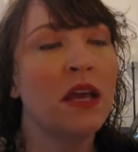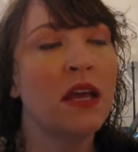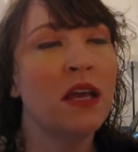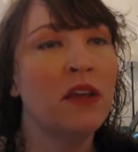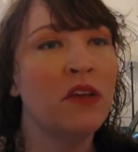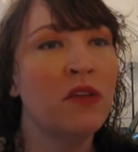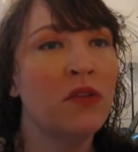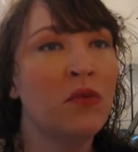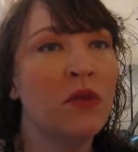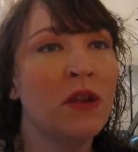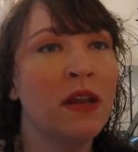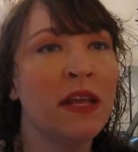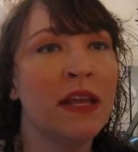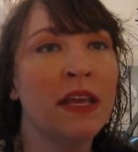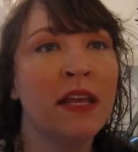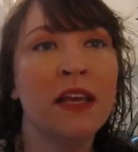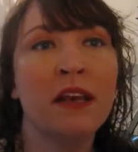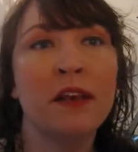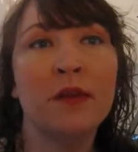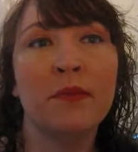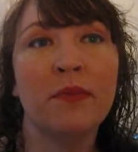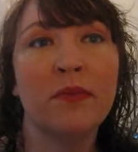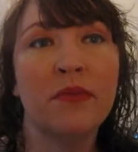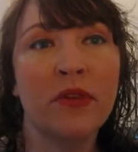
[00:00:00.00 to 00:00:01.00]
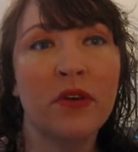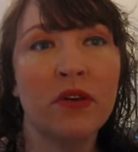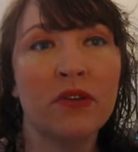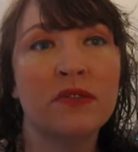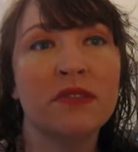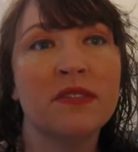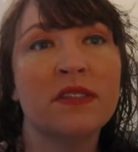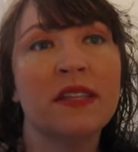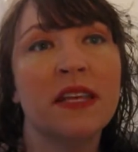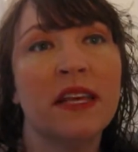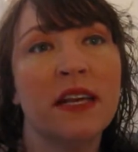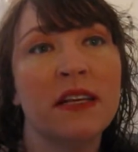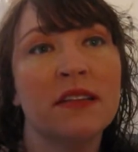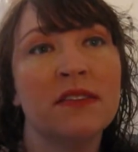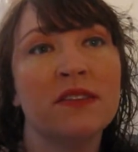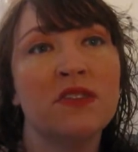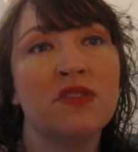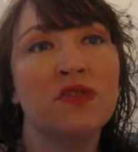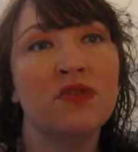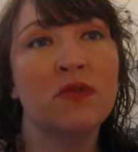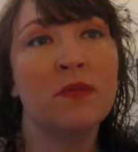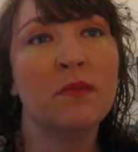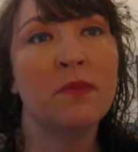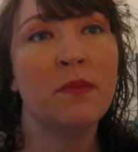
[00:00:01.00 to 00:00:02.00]
you want to keep those things
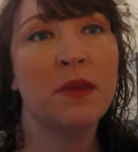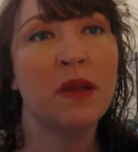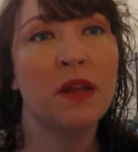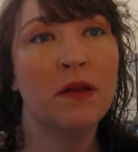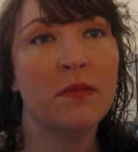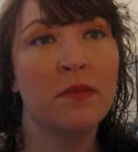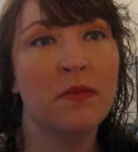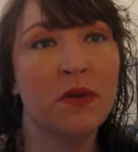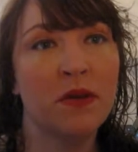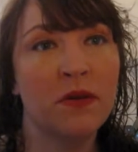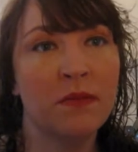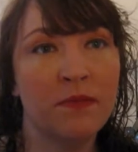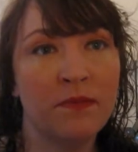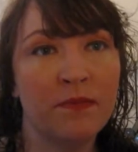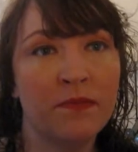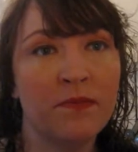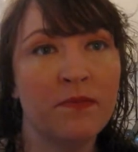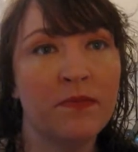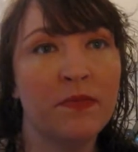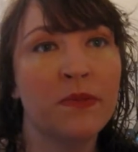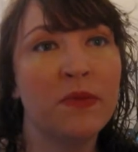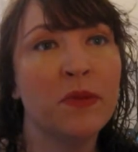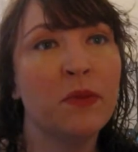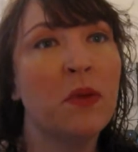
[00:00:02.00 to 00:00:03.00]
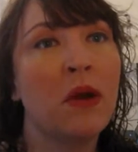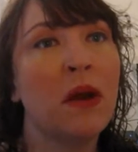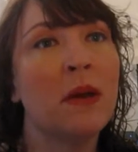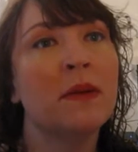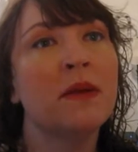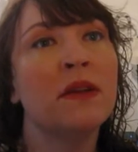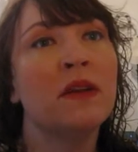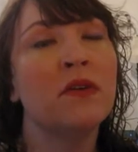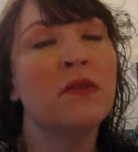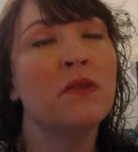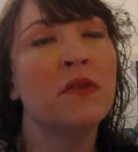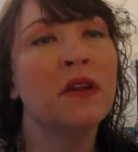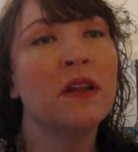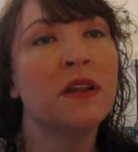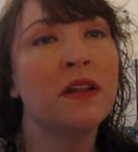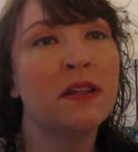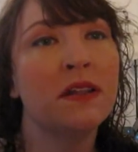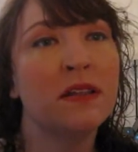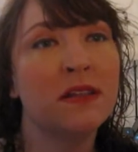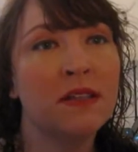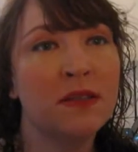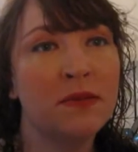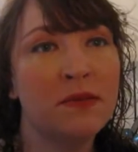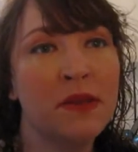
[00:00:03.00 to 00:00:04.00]
to a minimum. Probably don't want
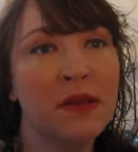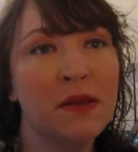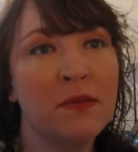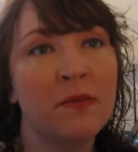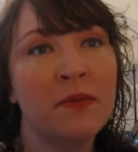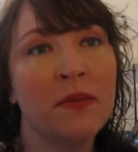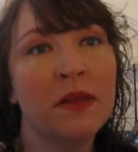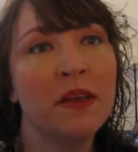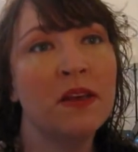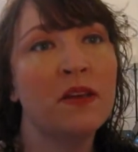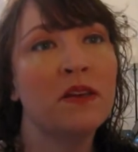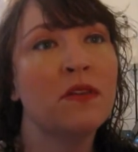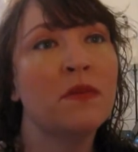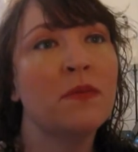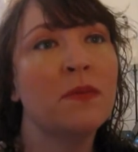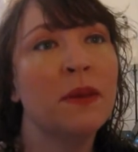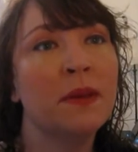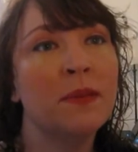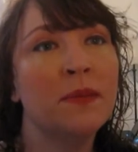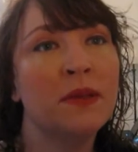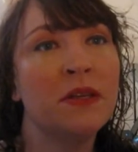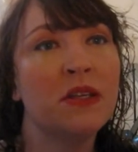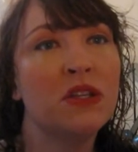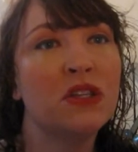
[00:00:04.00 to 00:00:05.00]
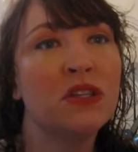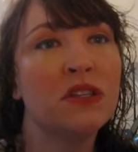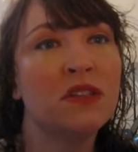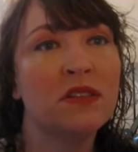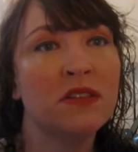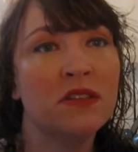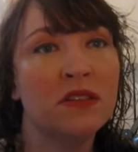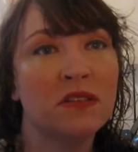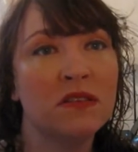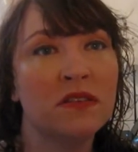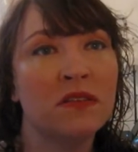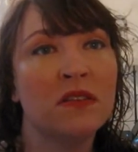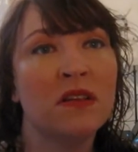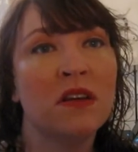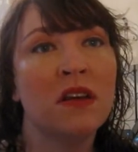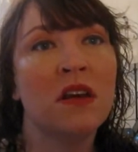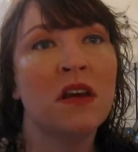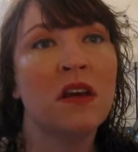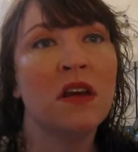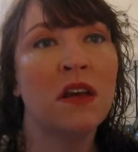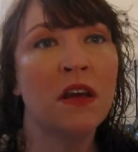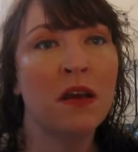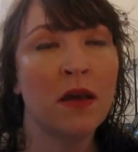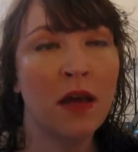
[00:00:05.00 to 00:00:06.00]
it to be a meal, maybe just
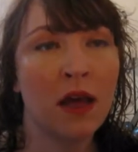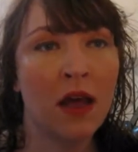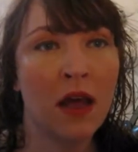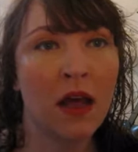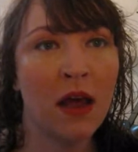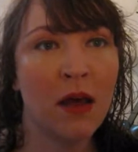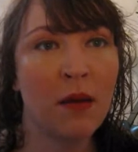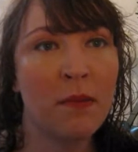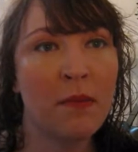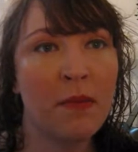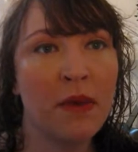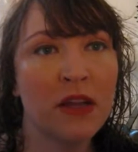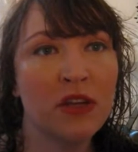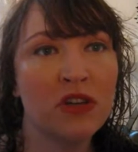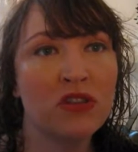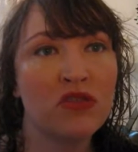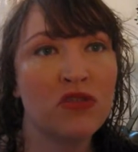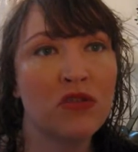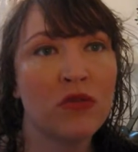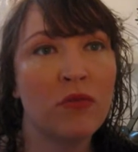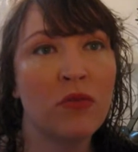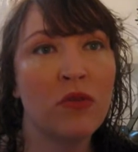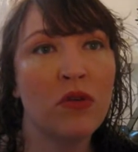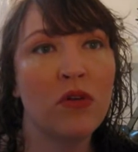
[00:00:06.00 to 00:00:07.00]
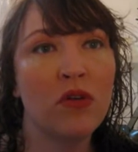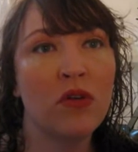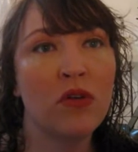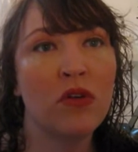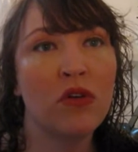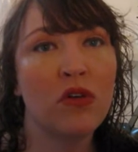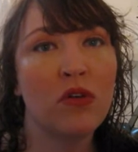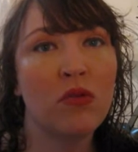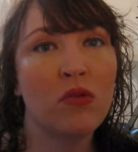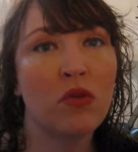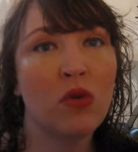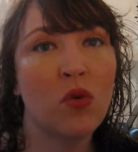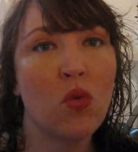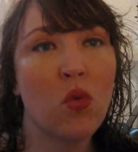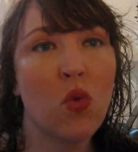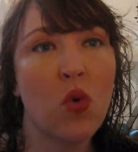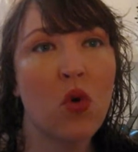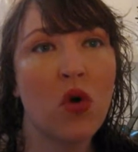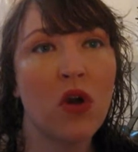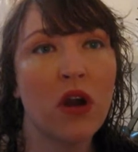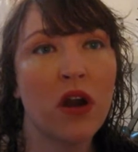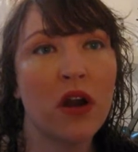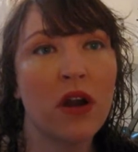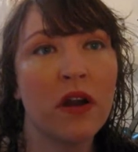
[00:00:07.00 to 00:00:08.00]
a measurable
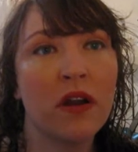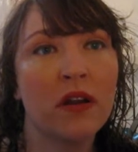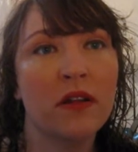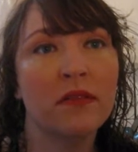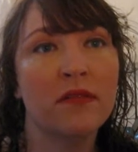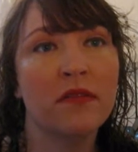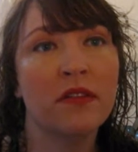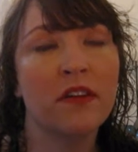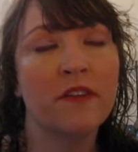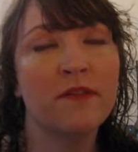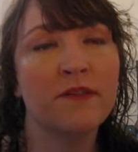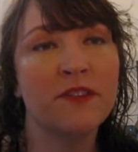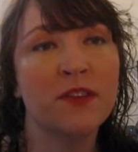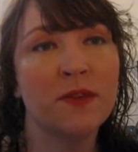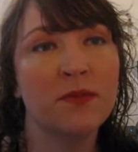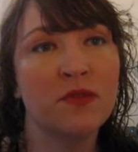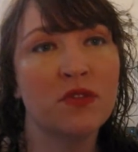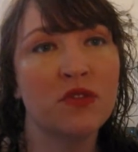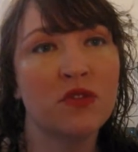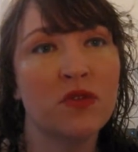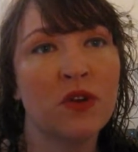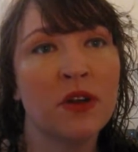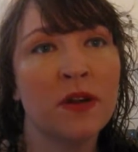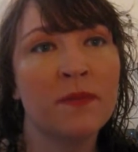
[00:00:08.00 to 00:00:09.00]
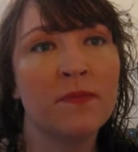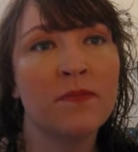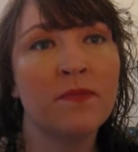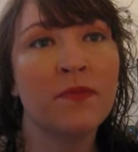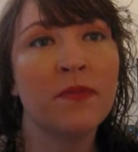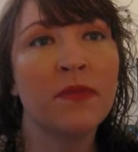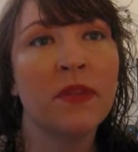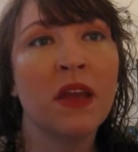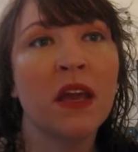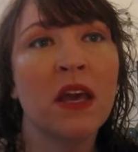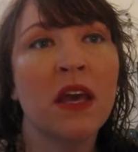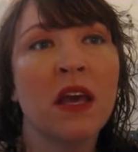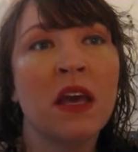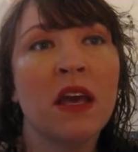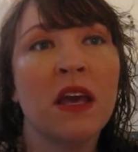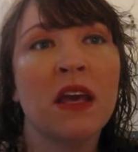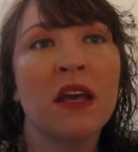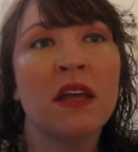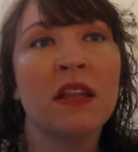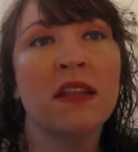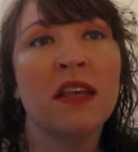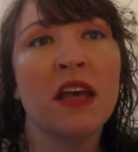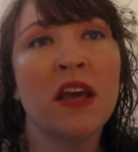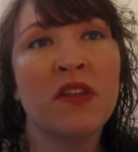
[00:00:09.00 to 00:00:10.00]
reward of some sort.
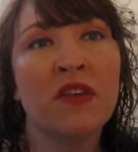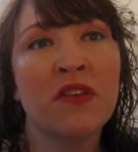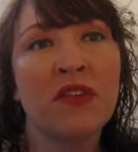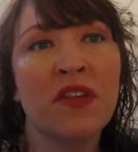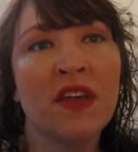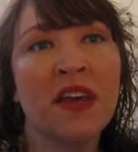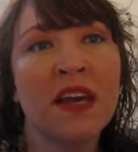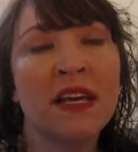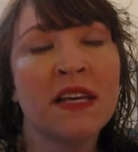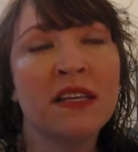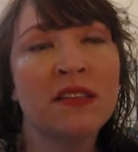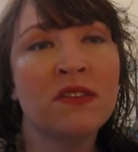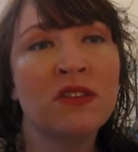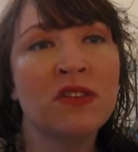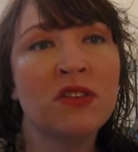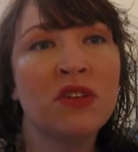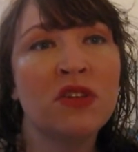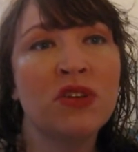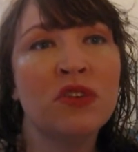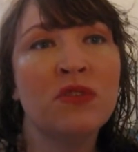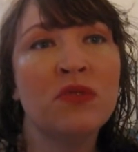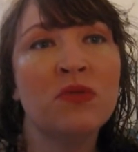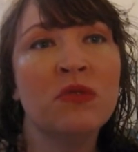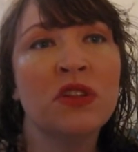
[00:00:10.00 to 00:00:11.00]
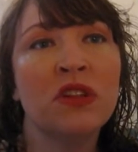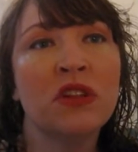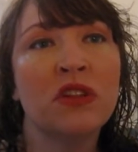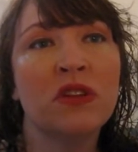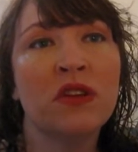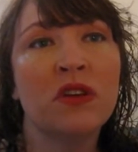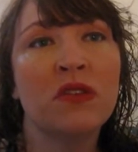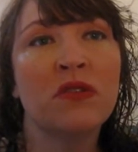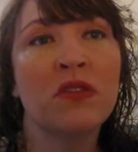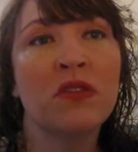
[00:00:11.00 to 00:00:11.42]
The other thing is, too, with the low